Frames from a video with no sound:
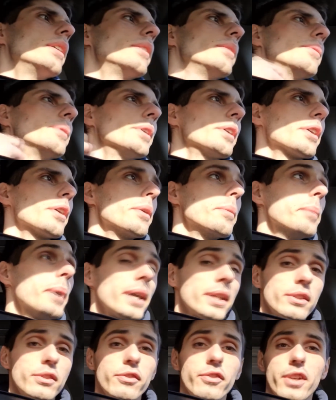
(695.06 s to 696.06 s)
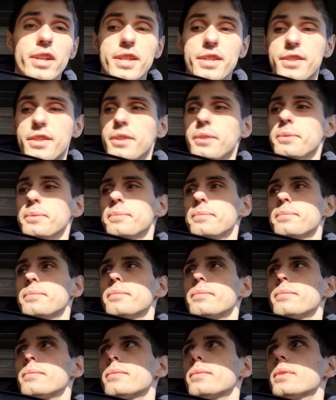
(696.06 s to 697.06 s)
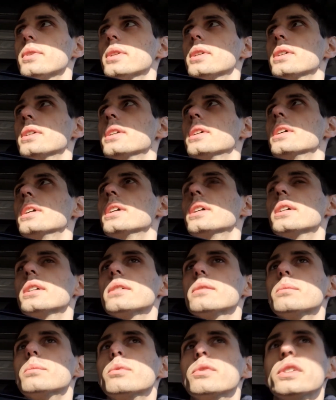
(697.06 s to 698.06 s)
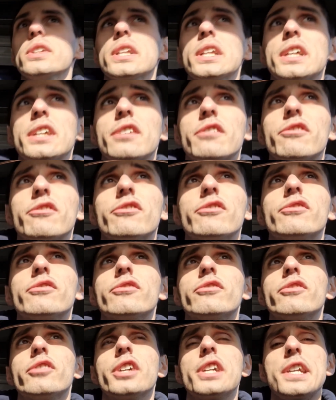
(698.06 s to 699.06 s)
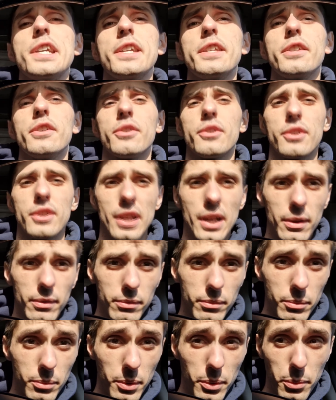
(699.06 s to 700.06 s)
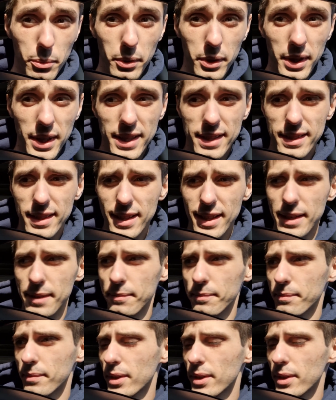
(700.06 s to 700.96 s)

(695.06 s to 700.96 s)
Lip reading: We're going back to Felixstowe. Moving like 3 doors down where we were yesterday,